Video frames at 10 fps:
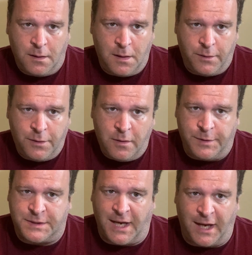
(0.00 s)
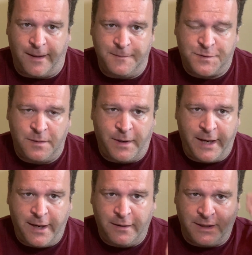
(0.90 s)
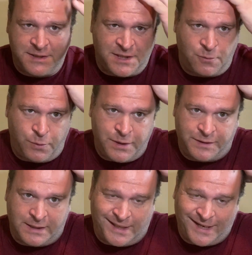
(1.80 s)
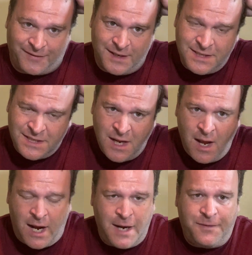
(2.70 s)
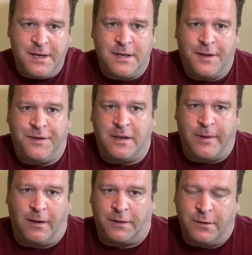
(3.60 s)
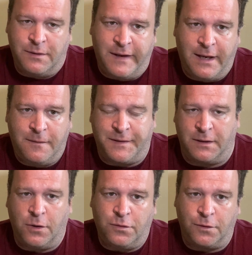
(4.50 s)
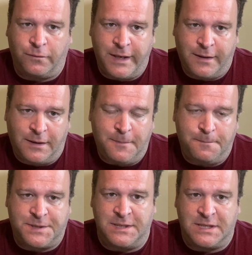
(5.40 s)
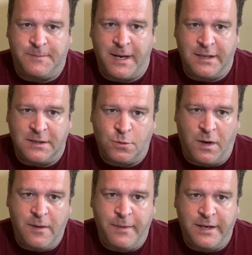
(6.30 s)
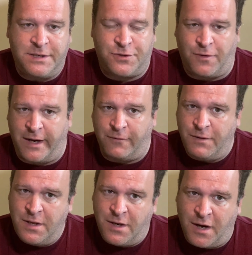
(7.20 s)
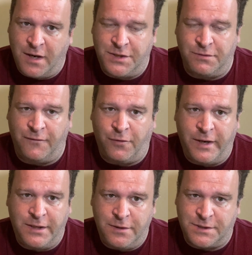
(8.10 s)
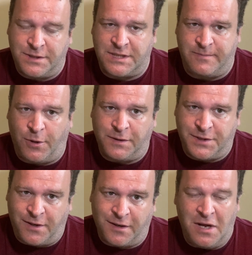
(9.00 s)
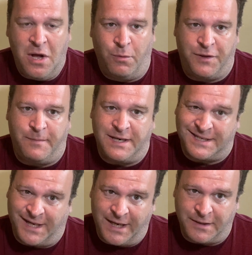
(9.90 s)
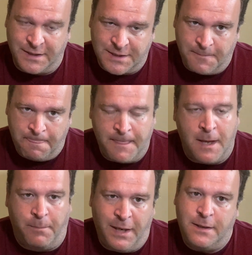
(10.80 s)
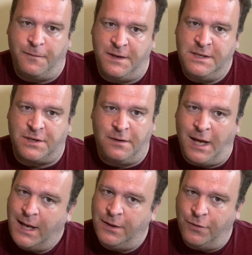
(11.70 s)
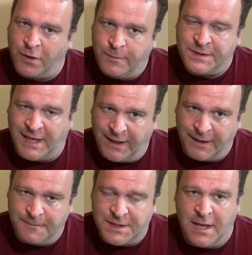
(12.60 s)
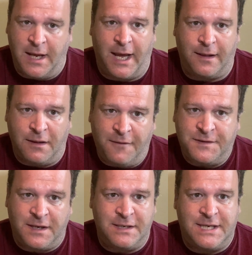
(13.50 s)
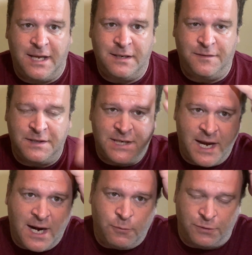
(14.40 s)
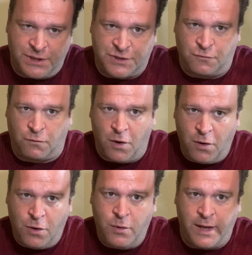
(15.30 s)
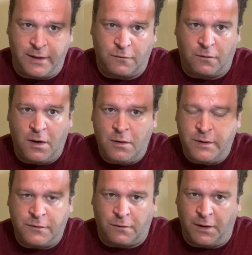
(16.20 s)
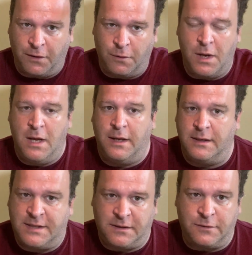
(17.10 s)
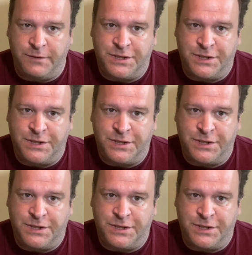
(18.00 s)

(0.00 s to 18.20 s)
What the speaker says: You know, in normal times, when my hair gets unwieldy like this, I think nothing about going down to local Great Clips and spending 20 minutes trying really hard to avoid useless small talk with my stylist. But these are not normal times, and left unattended, this hair will just grow and grow and grow until it